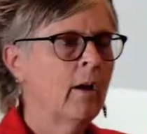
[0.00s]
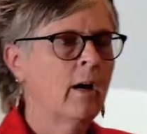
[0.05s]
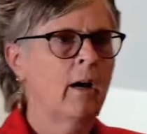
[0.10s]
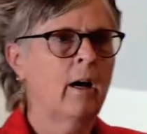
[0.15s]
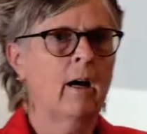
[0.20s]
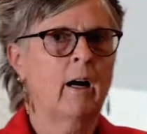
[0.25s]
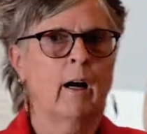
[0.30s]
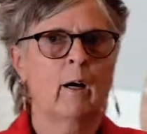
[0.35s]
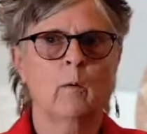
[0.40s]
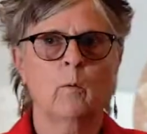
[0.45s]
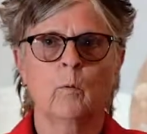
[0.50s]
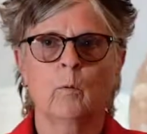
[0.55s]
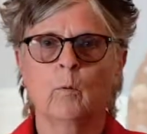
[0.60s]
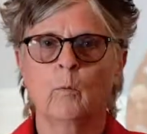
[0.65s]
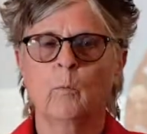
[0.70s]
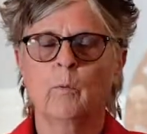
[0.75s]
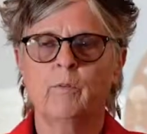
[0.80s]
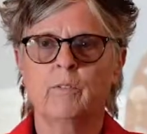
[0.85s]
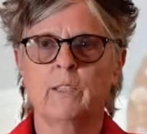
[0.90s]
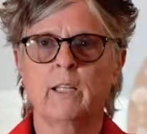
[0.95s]

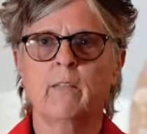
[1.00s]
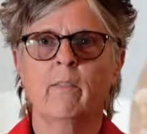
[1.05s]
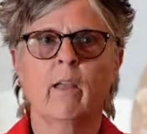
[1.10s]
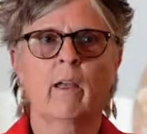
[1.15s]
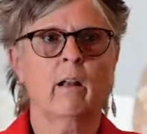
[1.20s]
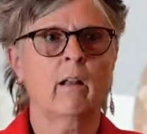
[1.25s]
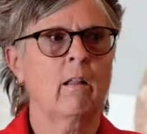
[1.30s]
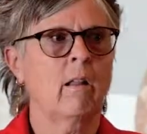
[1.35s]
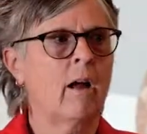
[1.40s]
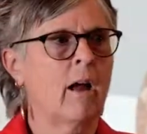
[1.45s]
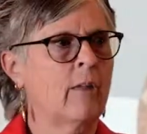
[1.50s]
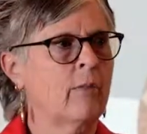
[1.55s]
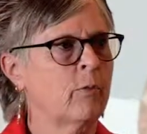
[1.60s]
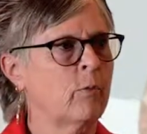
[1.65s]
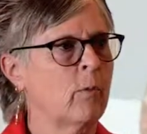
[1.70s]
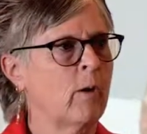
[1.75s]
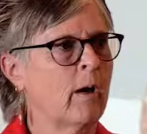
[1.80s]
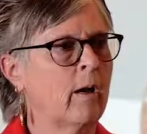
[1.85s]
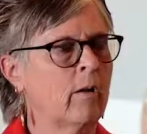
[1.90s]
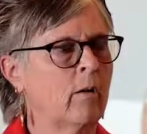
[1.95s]
We've seen that a lot
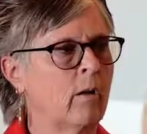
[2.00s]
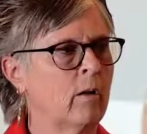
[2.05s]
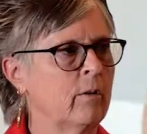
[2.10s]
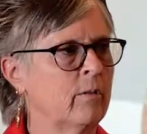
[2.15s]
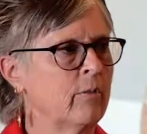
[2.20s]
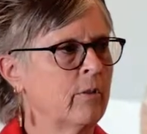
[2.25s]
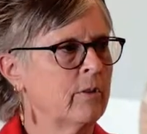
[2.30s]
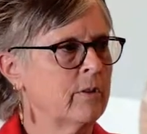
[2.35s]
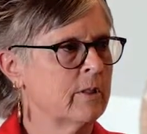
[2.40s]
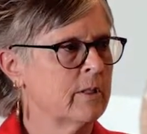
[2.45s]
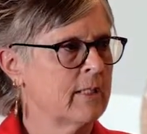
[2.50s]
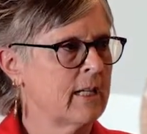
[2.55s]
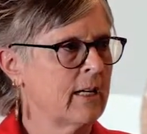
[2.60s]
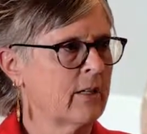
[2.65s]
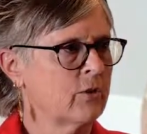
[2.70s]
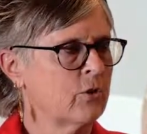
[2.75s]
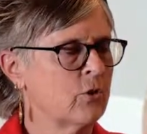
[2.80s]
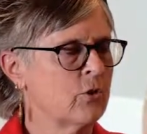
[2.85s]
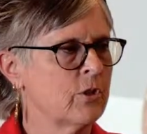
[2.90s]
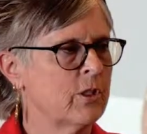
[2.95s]
throughout all of the
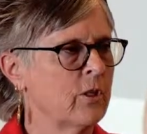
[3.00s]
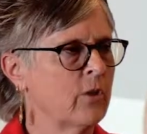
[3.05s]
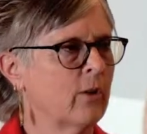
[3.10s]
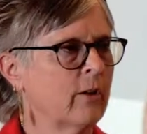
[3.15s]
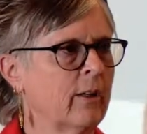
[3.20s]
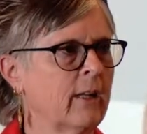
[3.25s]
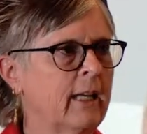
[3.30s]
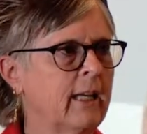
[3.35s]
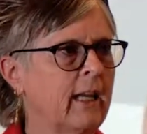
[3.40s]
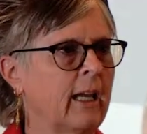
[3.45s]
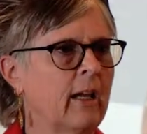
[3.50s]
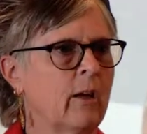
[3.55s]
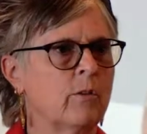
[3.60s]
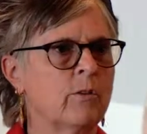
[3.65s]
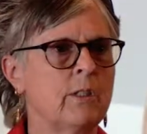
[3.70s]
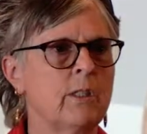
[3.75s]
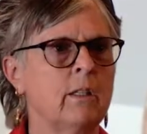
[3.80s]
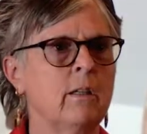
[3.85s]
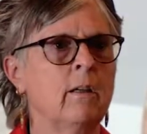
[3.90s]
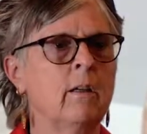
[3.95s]
disasters here in Lake
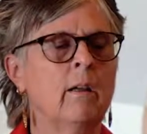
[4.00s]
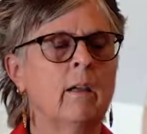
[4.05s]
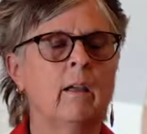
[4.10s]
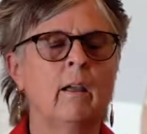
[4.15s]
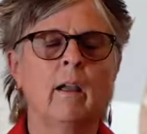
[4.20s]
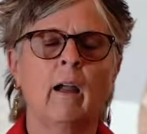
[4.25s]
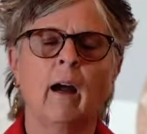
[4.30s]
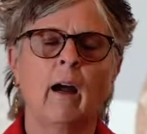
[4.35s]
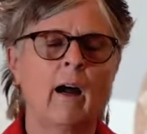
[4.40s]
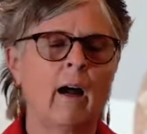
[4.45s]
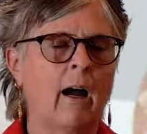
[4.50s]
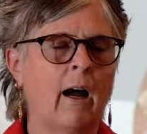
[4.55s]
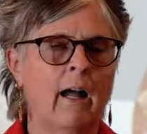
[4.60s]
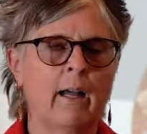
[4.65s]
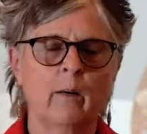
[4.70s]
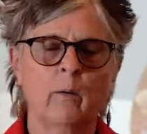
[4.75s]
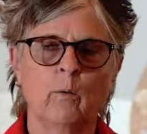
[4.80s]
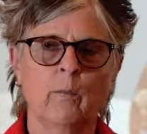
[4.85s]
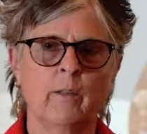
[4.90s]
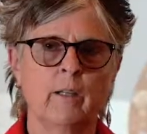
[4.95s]
County.
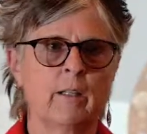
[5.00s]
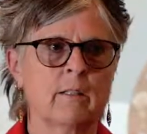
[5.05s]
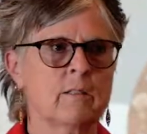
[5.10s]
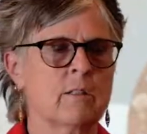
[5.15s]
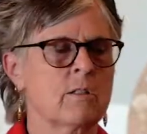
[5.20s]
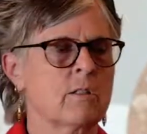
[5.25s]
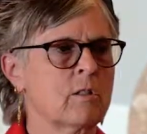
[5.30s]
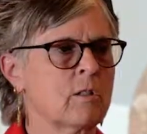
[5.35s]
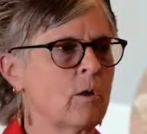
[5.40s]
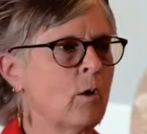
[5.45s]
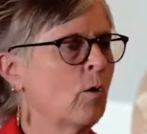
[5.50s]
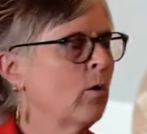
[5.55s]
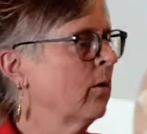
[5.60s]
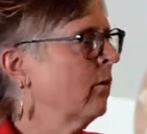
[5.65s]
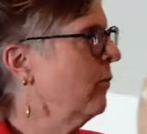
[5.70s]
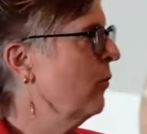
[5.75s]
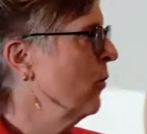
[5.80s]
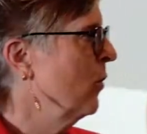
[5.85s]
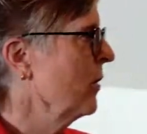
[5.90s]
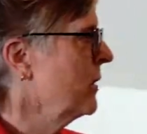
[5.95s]
I don't think it's a
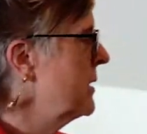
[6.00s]
slogan for